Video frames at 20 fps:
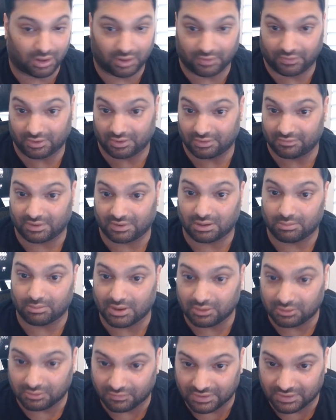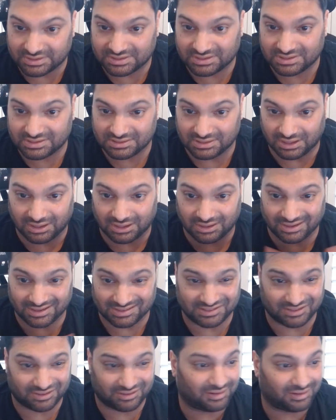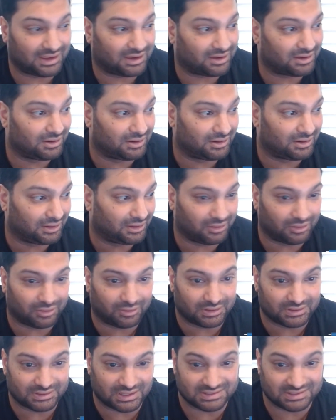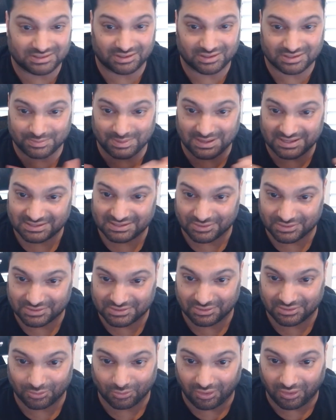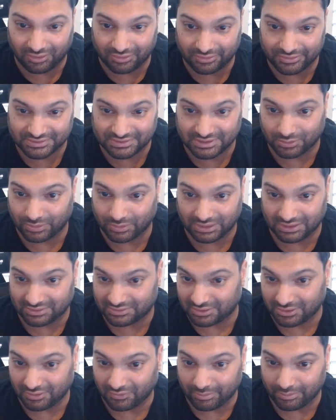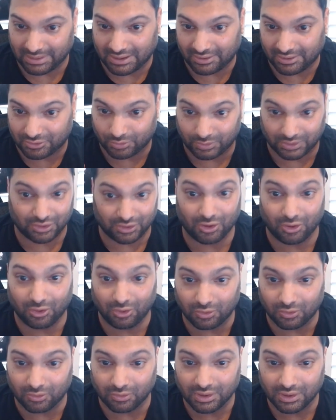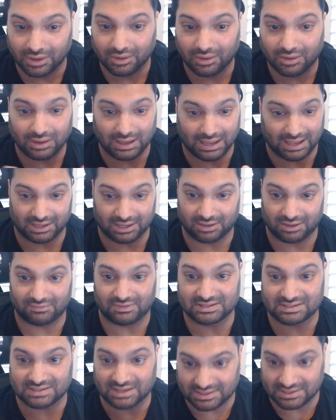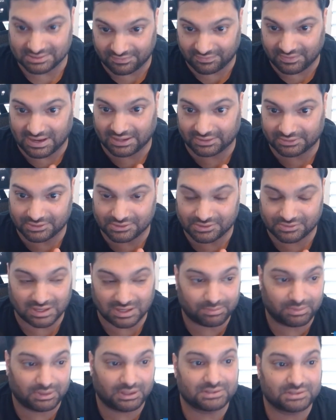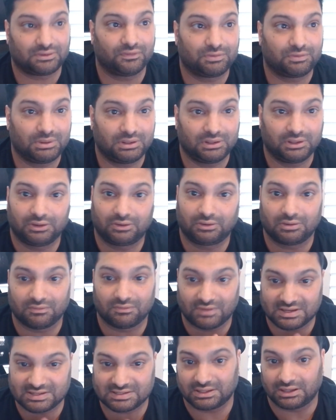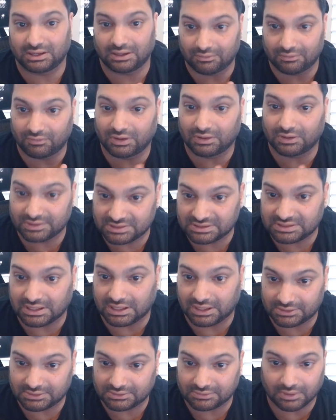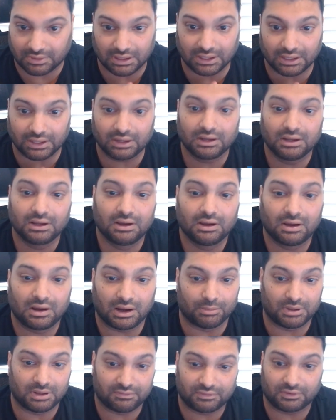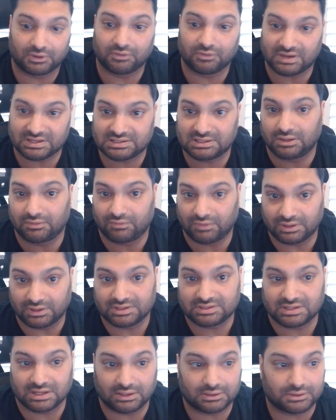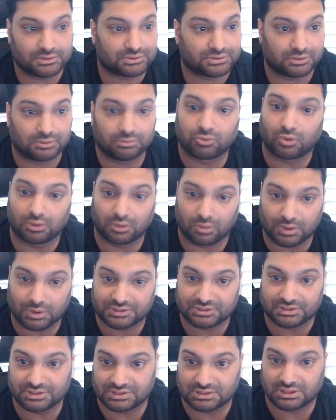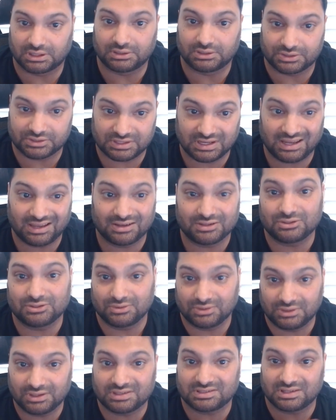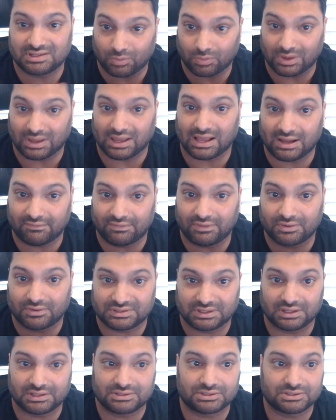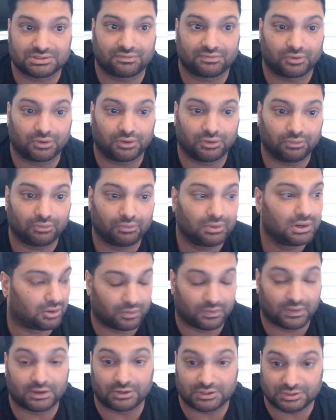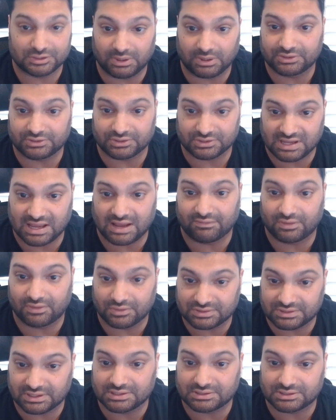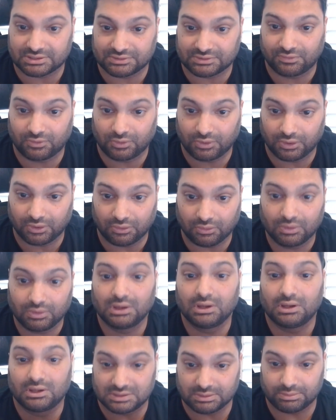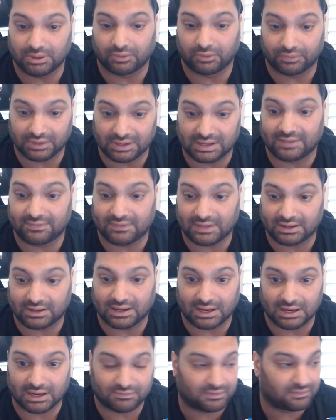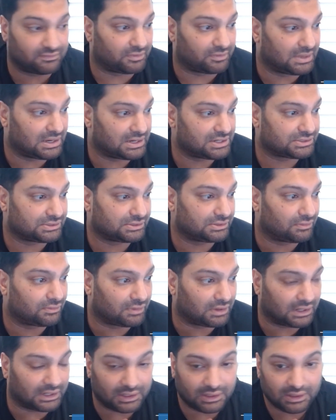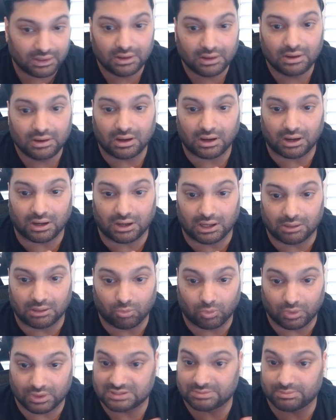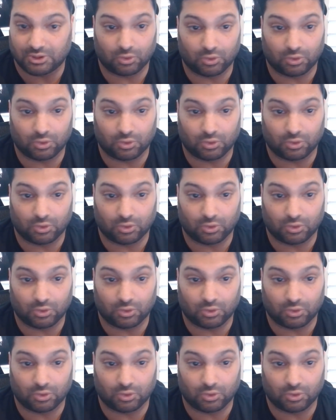are there environmental risks? Is there is there asbestos in the walls that we need to know about? Do we know any of these kinds of factors, right? Because ultimately you're investing in real estate, right? And if you're investing in real estate, those are important questions to understand to the extent we have those answers for you, or that your sponsors have those answers for you to be able to get that kind of information, right? What is